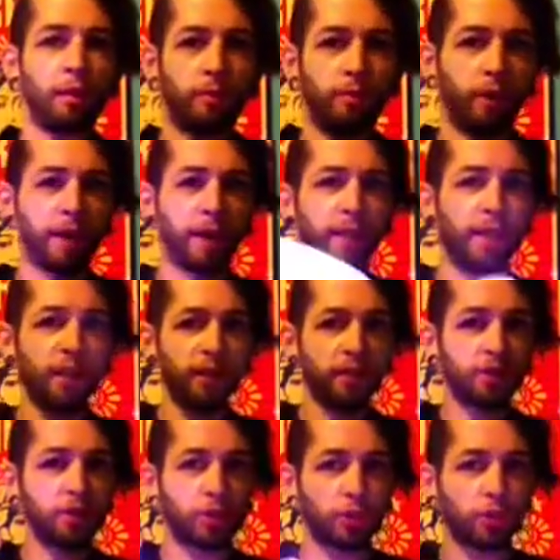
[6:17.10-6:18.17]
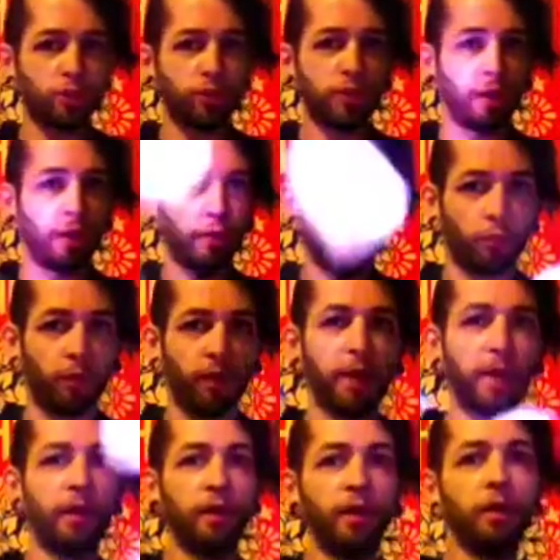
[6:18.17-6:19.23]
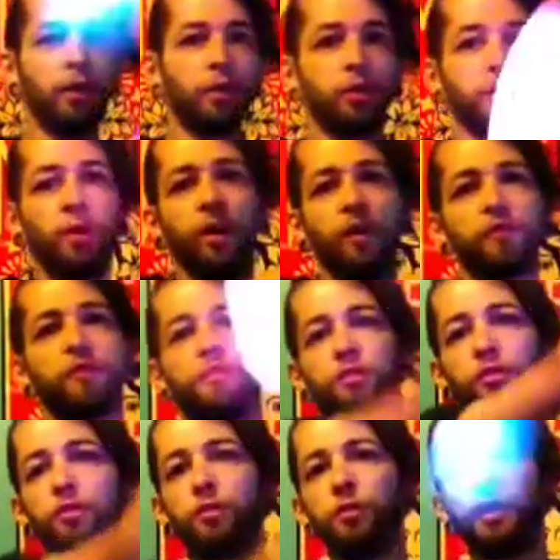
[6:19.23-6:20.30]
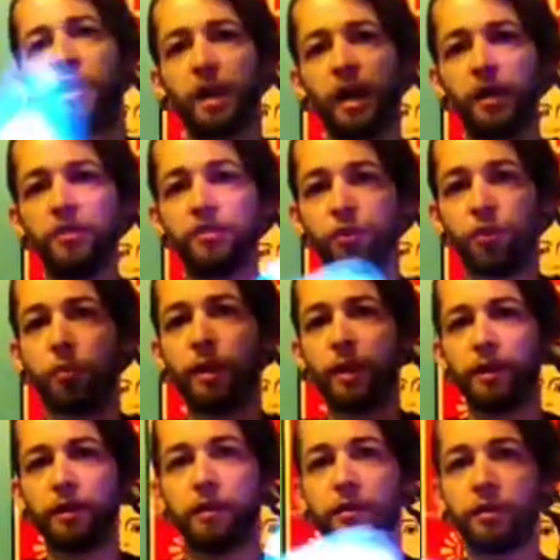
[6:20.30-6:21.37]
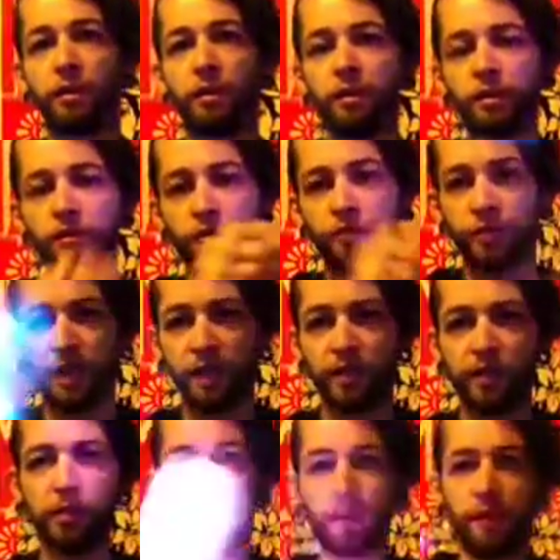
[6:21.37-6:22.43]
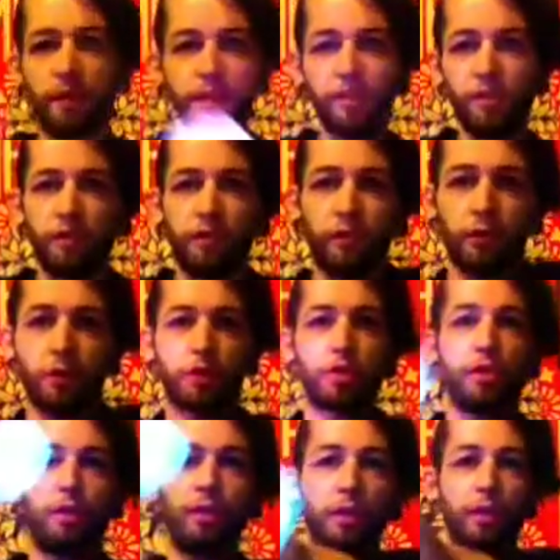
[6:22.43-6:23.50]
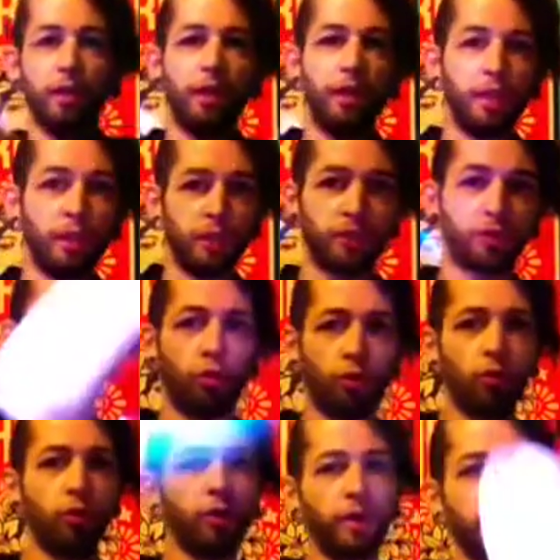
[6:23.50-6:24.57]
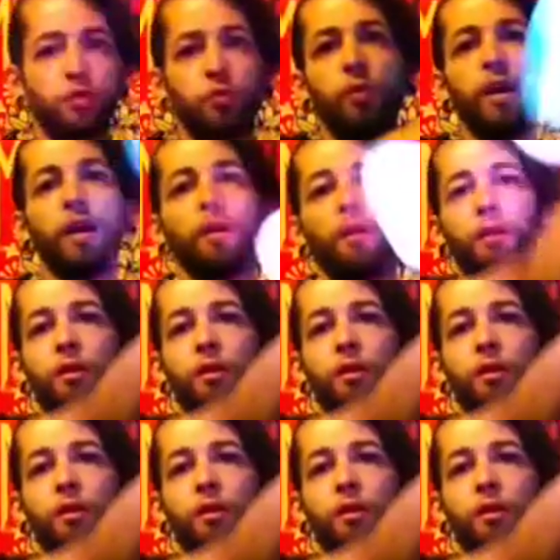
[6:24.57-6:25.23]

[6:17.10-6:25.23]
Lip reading: By getting it to turn the other way, you have to do an iso bend. So technically this inversion is a toroid as well.